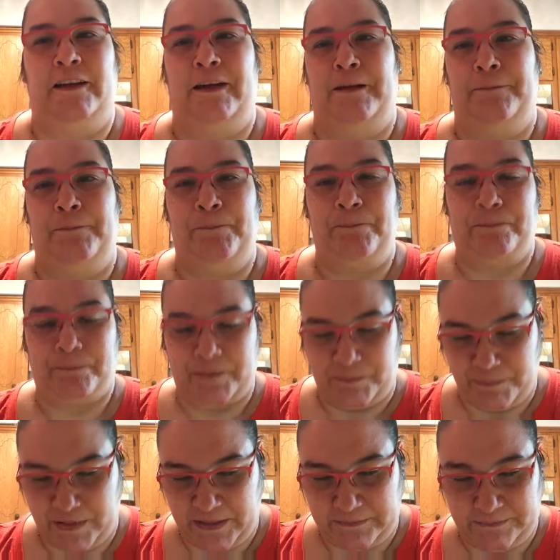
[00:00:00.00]
Um,
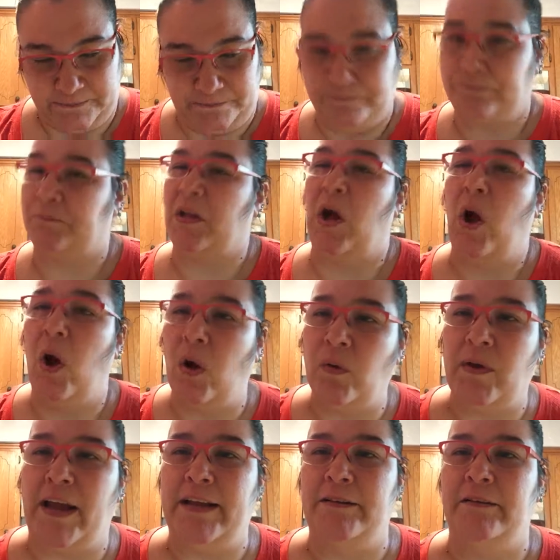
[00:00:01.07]
but,
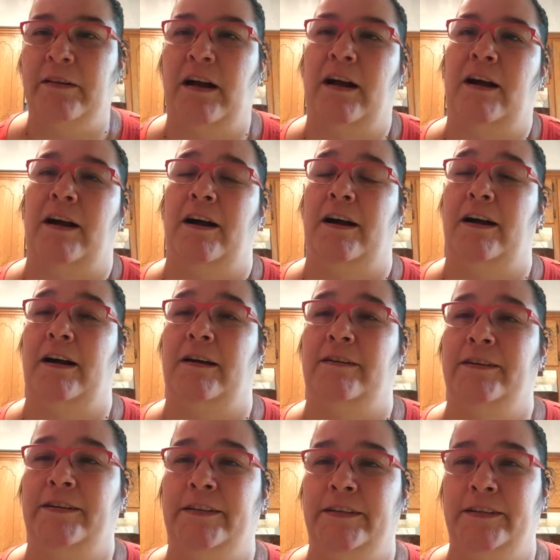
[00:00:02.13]
all right.
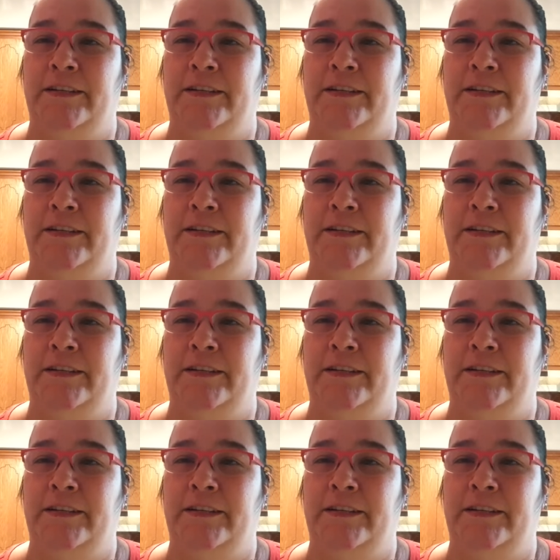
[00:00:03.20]
Uh,